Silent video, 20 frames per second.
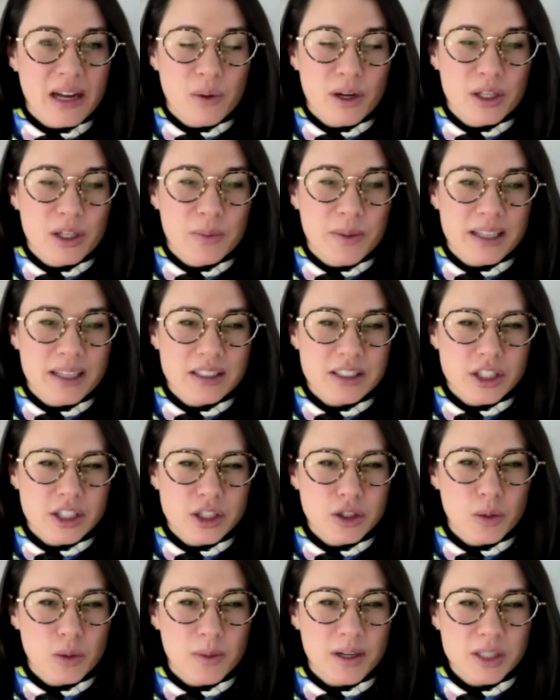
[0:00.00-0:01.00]
when you met, did you
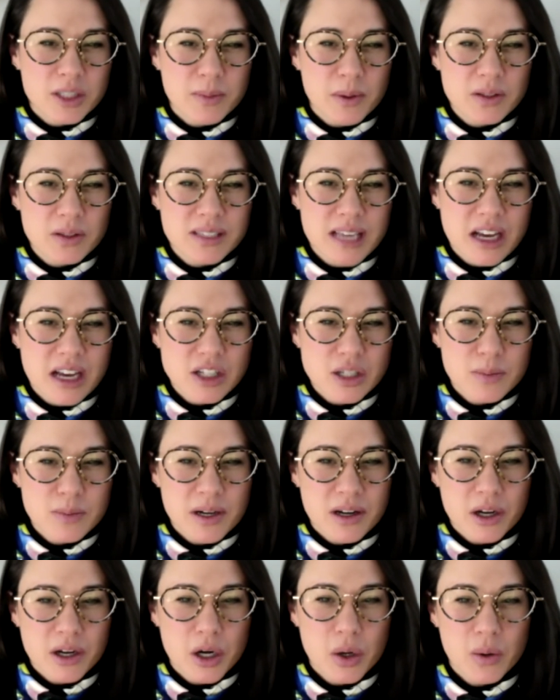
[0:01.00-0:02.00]
know much about Sacha
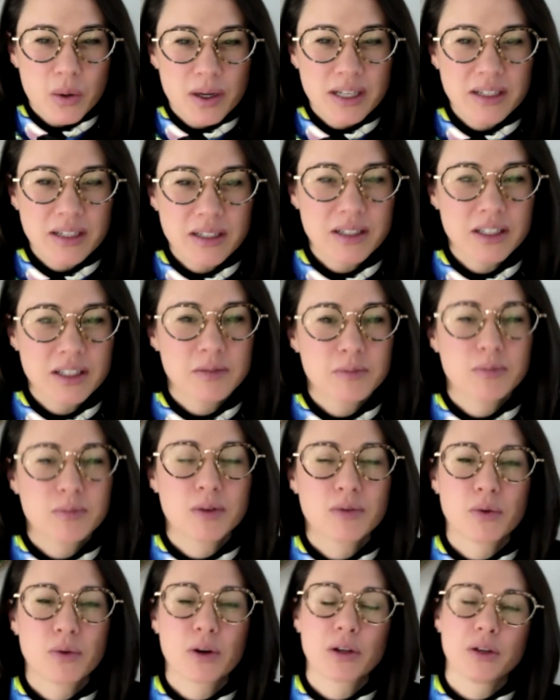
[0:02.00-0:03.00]
Baron Cohen
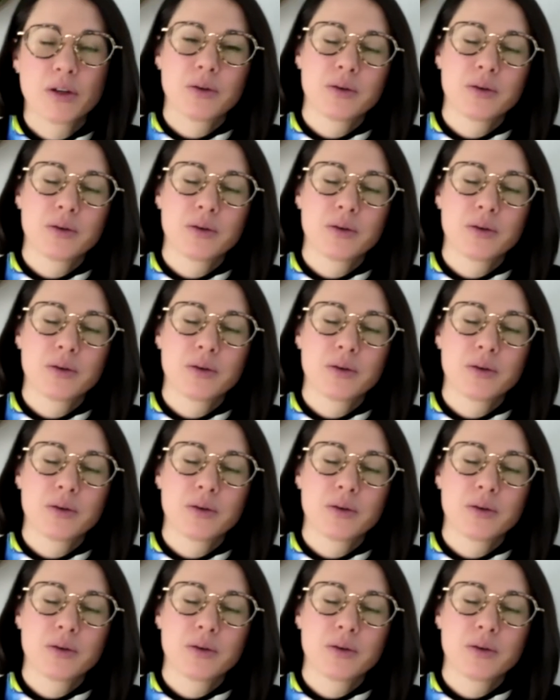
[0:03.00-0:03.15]
before you?